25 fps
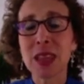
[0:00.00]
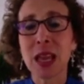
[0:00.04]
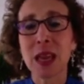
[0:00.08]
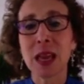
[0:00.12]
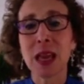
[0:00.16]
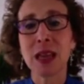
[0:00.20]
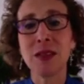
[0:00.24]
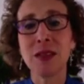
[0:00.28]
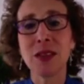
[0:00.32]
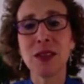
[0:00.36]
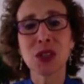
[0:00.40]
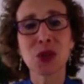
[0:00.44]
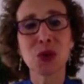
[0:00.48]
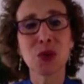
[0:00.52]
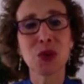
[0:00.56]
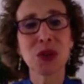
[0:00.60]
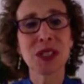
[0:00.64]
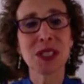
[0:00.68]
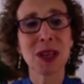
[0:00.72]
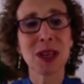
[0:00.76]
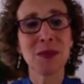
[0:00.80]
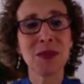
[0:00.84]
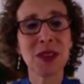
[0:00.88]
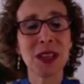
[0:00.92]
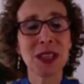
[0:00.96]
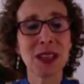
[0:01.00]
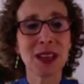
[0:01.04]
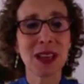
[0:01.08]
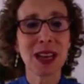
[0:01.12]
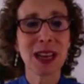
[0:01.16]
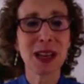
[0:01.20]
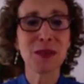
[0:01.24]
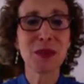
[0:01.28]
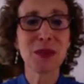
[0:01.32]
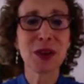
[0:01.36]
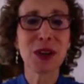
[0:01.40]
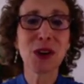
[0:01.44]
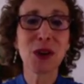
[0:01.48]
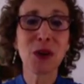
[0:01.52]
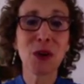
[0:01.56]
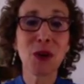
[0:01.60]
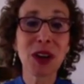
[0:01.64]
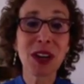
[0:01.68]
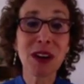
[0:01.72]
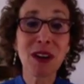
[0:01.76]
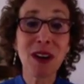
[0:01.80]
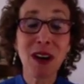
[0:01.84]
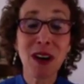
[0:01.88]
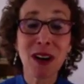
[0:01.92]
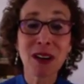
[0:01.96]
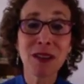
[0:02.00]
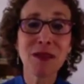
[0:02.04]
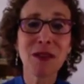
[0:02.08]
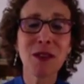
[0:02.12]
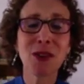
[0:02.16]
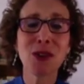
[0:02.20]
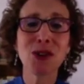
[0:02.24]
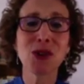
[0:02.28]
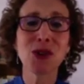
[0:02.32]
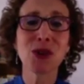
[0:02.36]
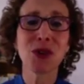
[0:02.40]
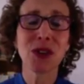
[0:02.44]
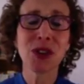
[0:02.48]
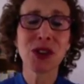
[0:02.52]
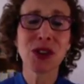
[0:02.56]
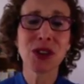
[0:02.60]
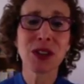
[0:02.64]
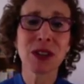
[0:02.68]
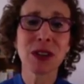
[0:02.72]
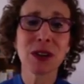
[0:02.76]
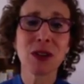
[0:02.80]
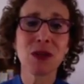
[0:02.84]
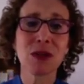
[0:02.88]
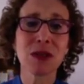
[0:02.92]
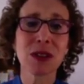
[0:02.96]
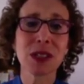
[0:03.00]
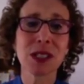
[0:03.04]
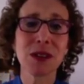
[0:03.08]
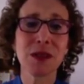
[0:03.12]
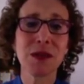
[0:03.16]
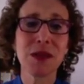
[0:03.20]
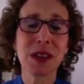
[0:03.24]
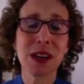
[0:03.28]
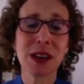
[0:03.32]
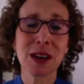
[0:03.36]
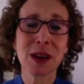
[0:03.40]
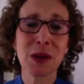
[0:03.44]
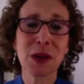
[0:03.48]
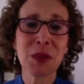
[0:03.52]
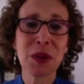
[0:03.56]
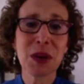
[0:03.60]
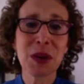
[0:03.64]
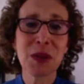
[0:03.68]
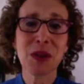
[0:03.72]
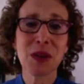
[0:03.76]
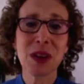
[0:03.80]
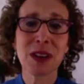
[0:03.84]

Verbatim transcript: And this was something that had been going on for George in the course of therapy